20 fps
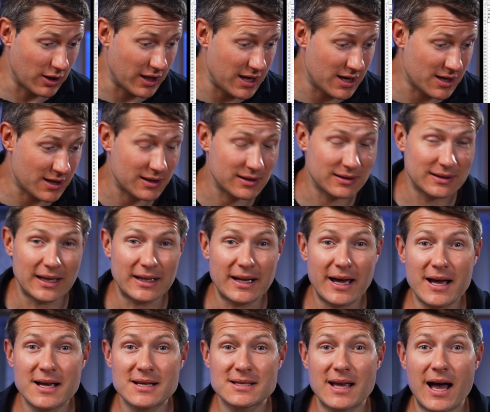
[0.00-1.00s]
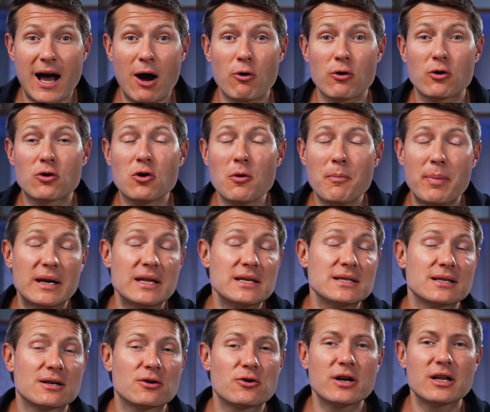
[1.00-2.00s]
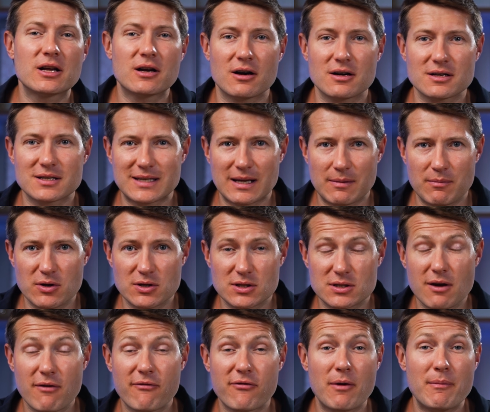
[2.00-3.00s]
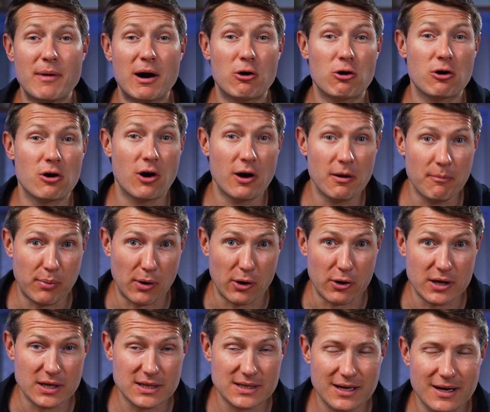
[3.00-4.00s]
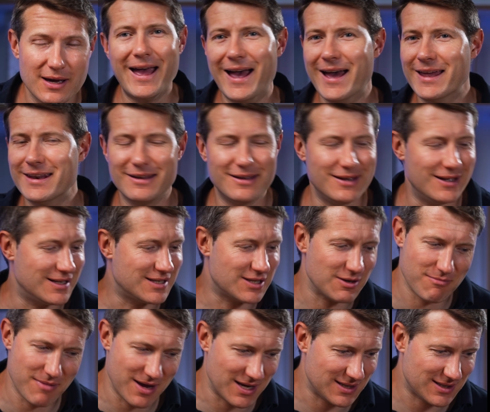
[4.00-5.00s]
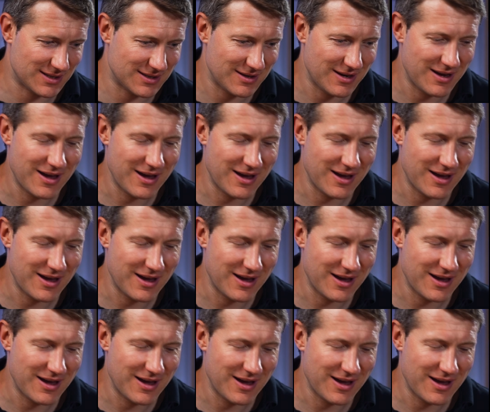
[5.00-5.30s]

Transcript: here that has our company's credit card statements from our employees, and it's a mess.